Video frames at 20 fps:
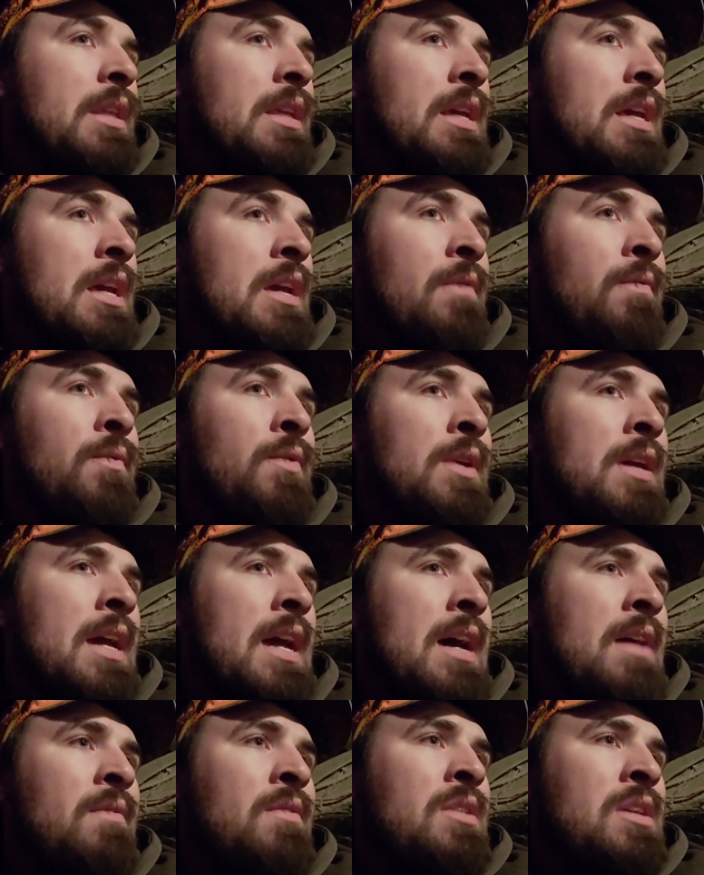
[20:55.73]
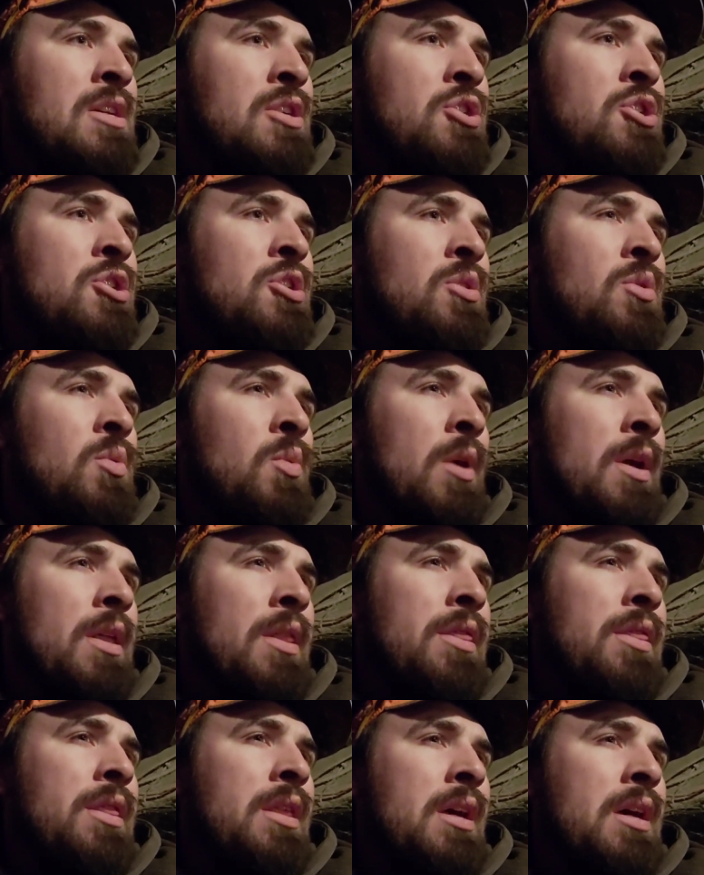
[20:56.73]
If we have an issue
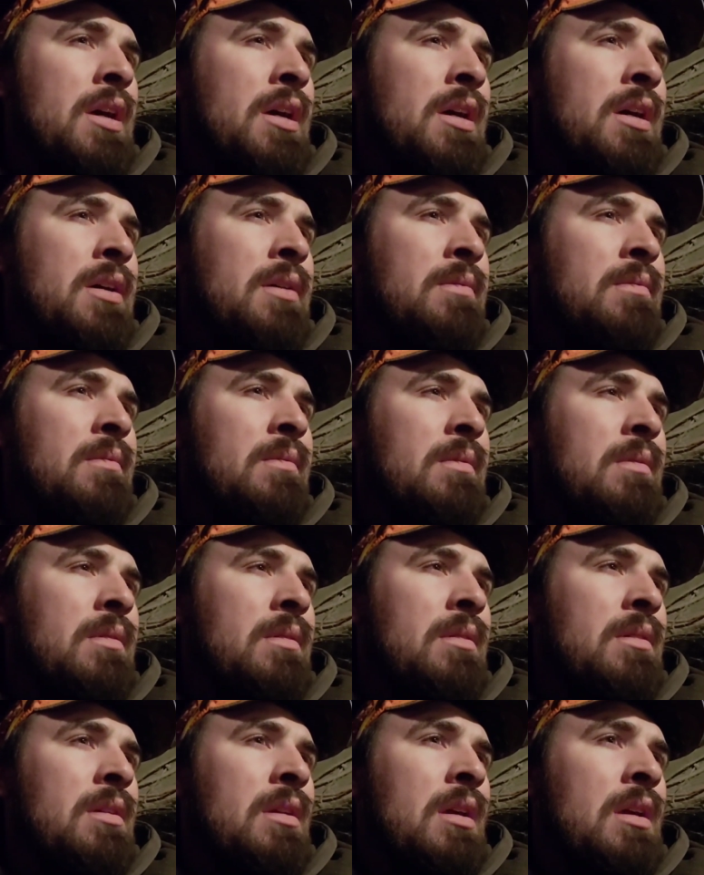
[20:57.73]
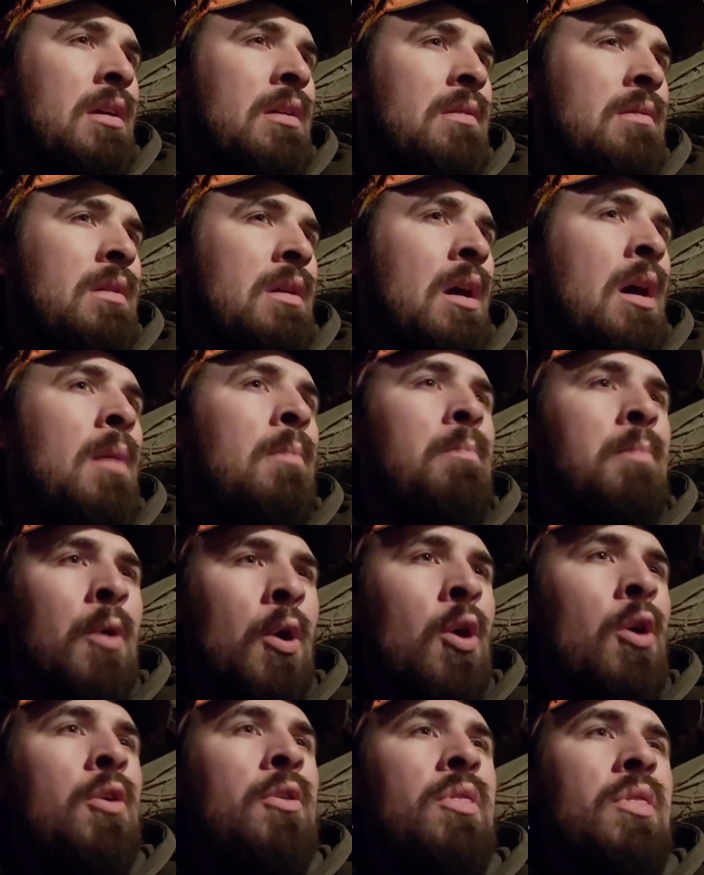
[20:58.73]
with a
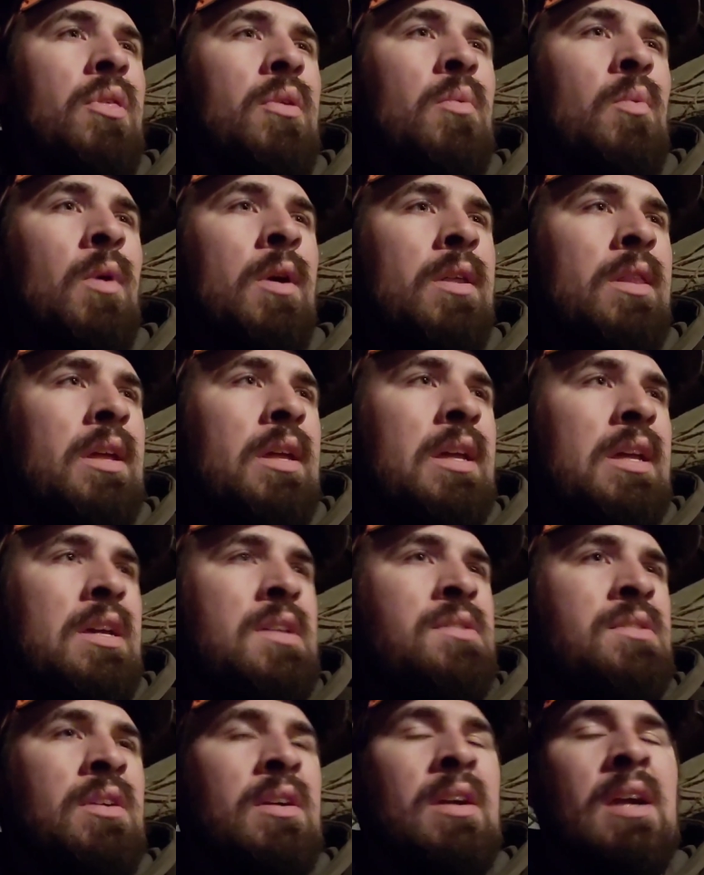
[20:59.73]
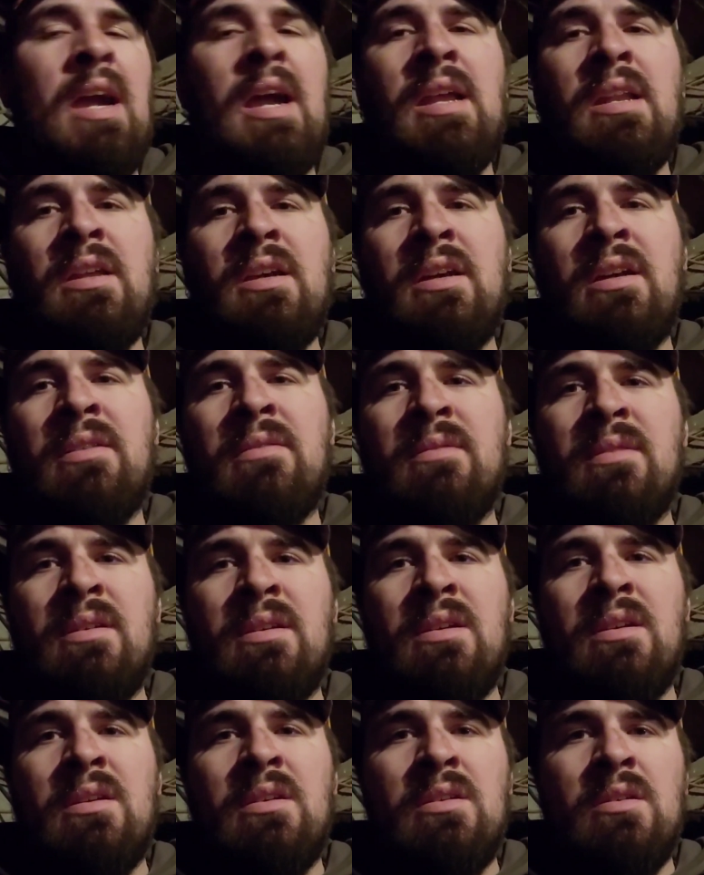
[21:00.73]
birth where the kids are kind of,
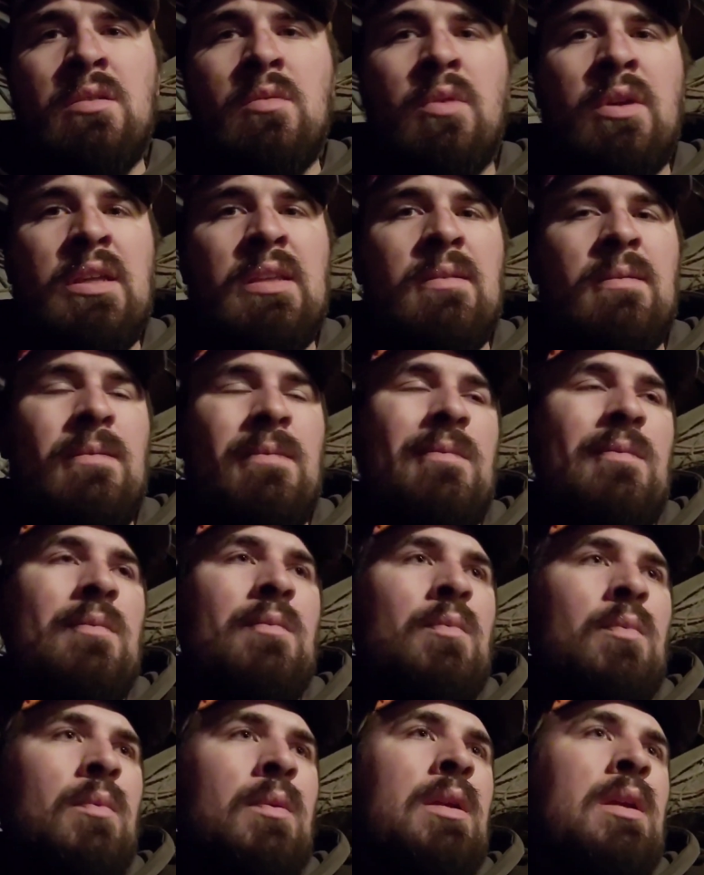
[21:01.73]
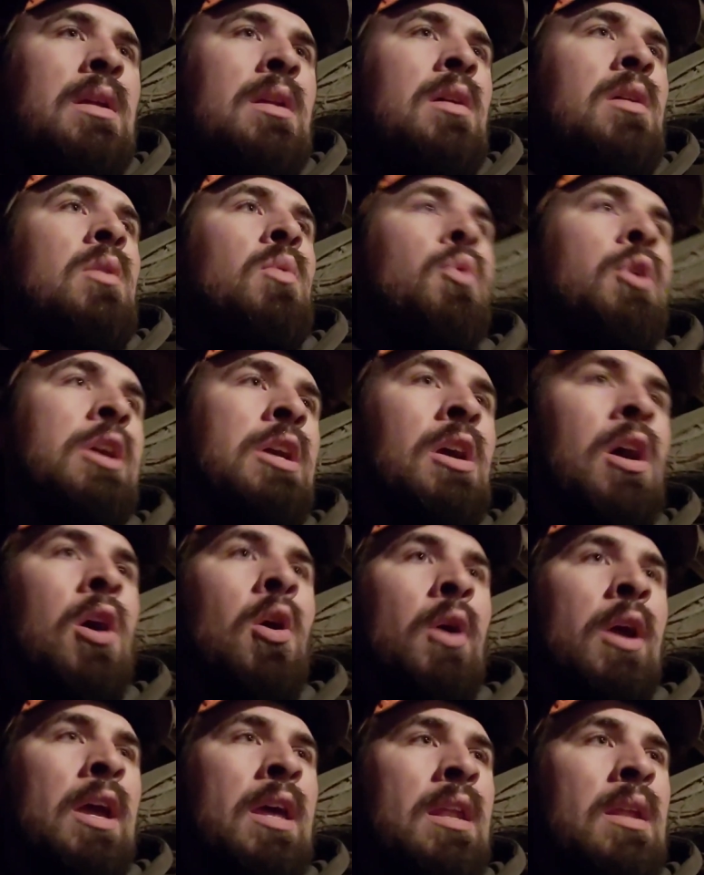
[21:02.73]
we go
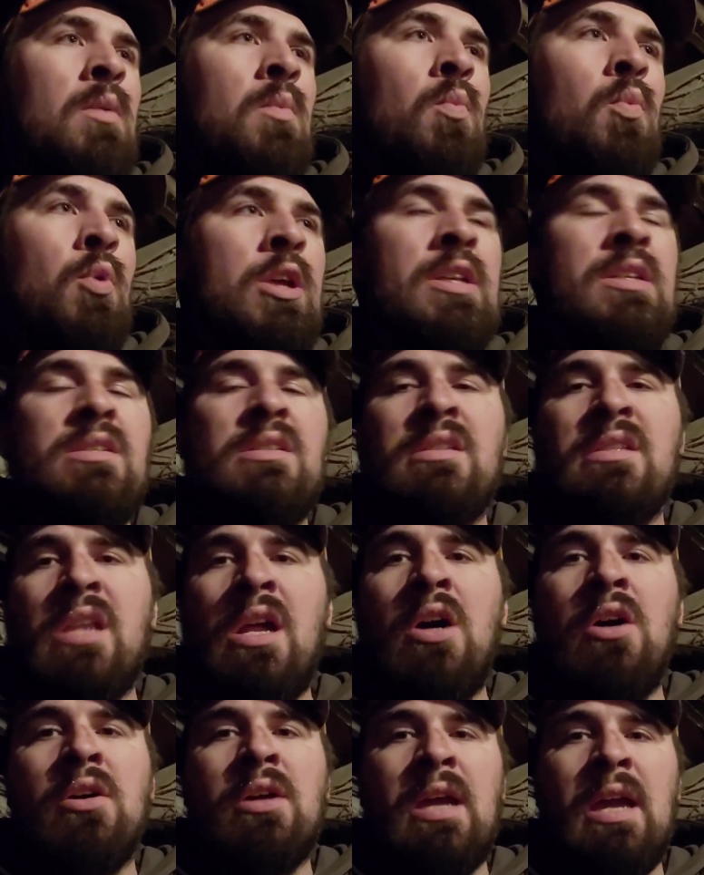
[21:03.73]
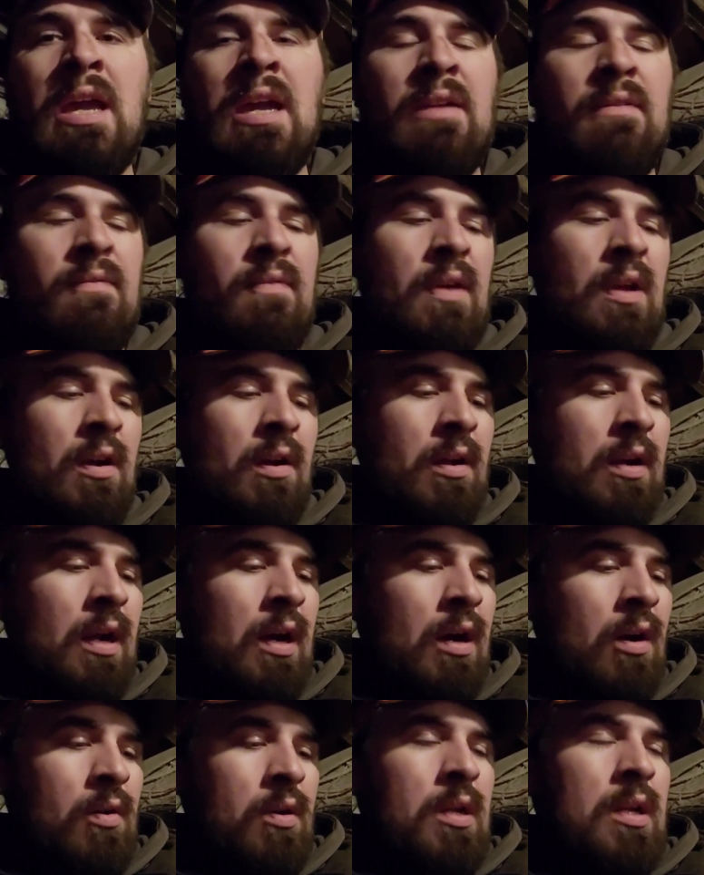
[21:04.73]
in and still can't figure it
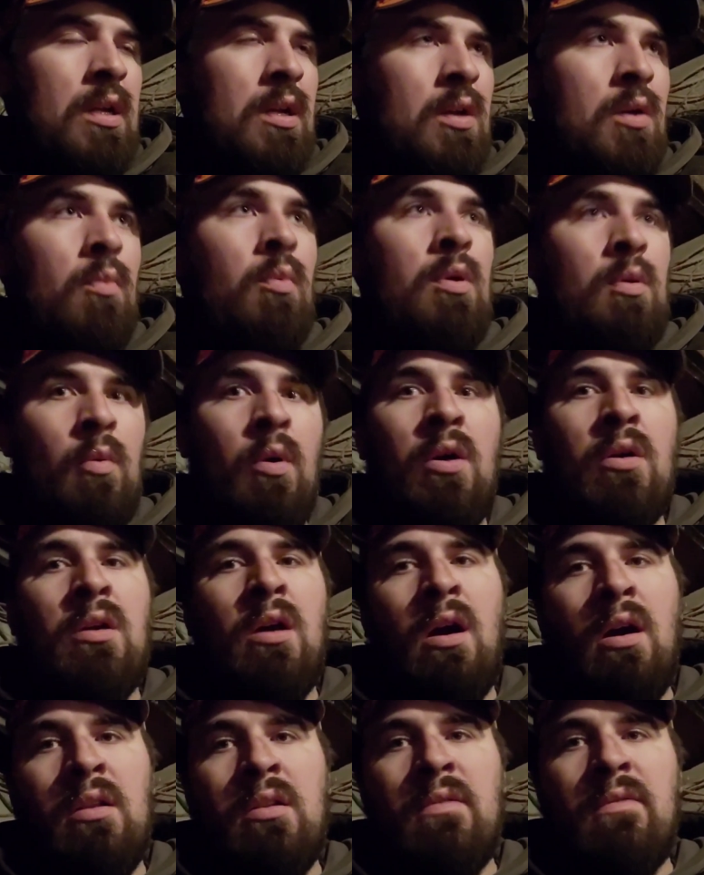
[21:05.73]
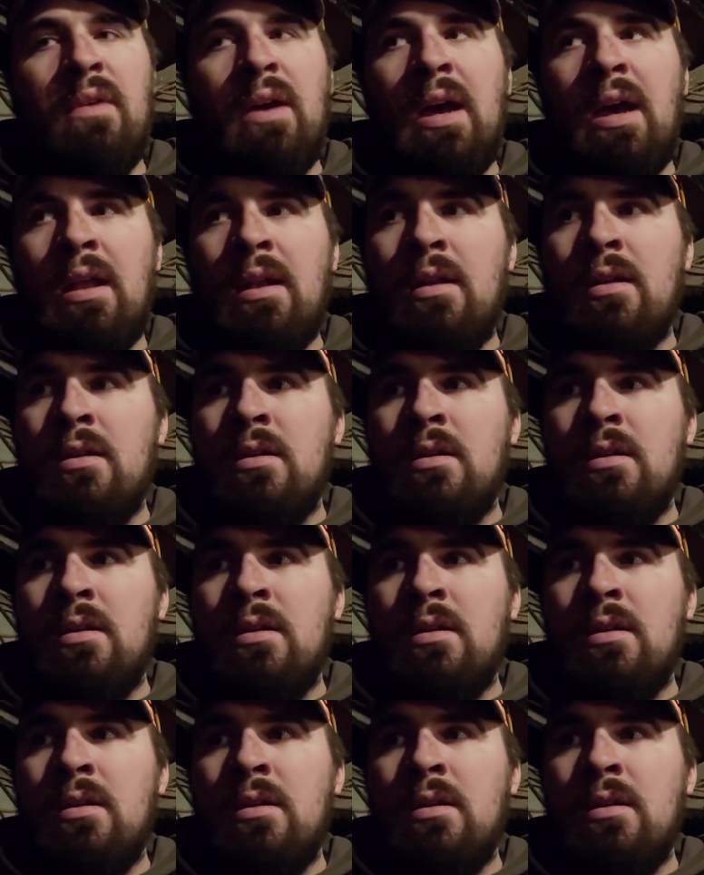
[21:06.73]
out, we will call the vet.